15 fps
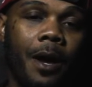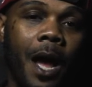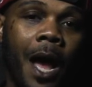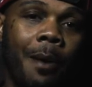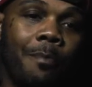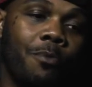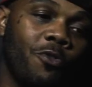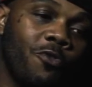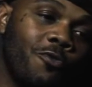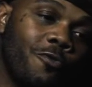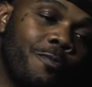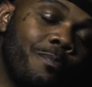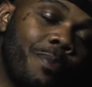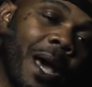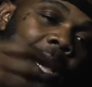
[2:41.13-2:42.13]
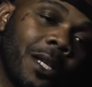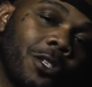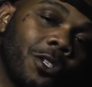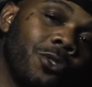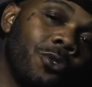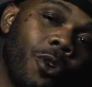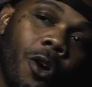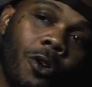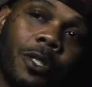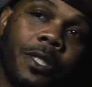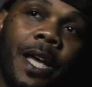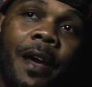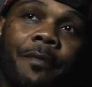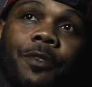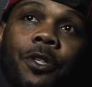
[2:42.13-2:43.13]
I moved back to New Orleans
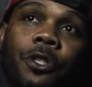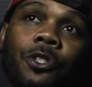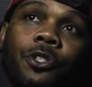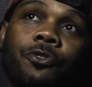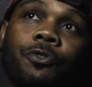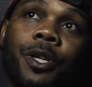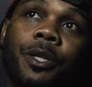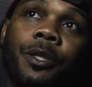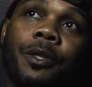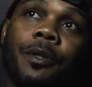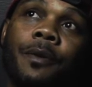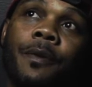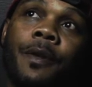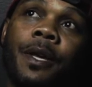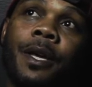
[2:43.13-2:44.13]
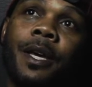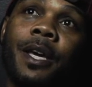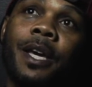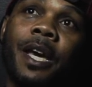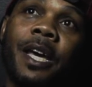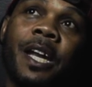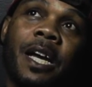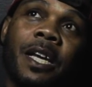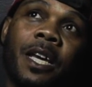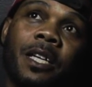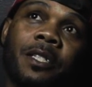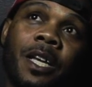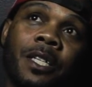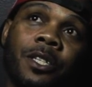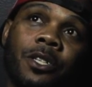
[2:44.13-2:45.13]
after Katrina, and I
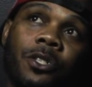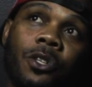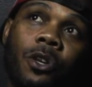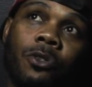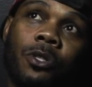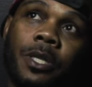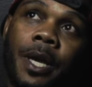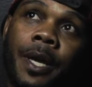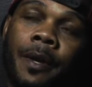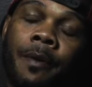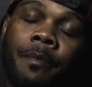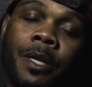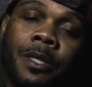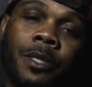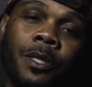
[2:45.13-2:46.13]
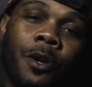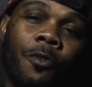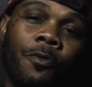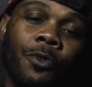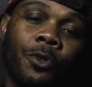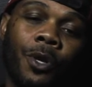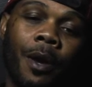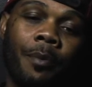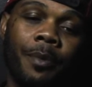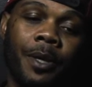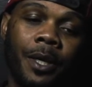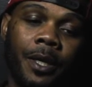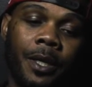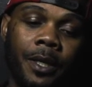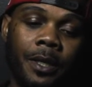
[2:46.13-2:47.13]
guess I just started saying to myself, you know what I
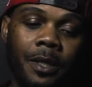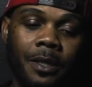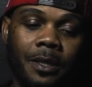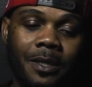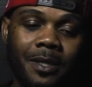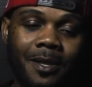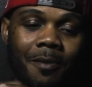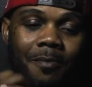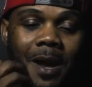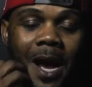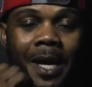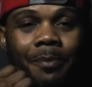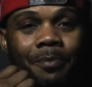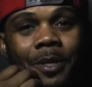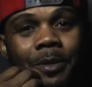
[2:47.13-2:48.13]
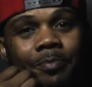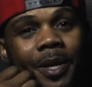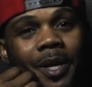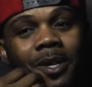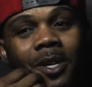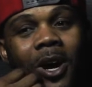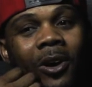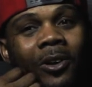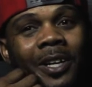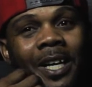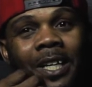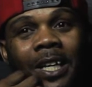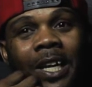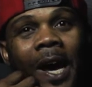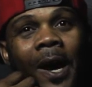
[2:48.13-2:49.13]
mean, something gotta be bigger. God
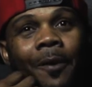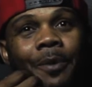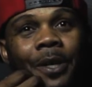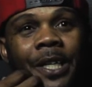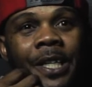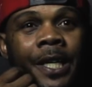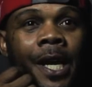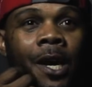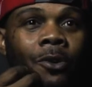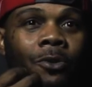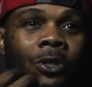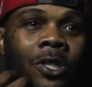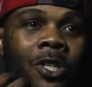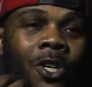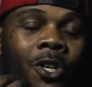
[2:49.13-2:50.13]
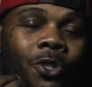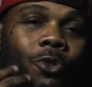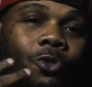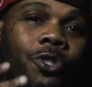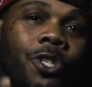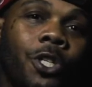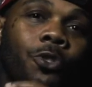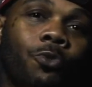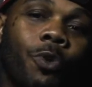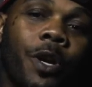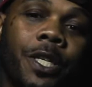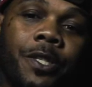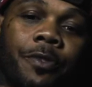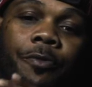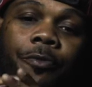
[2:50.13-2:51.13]
ain't allowed me to get out no
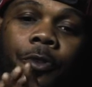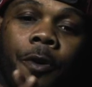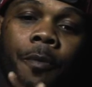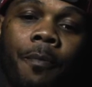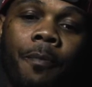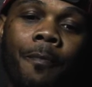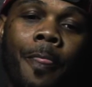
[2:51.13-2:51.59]
situation from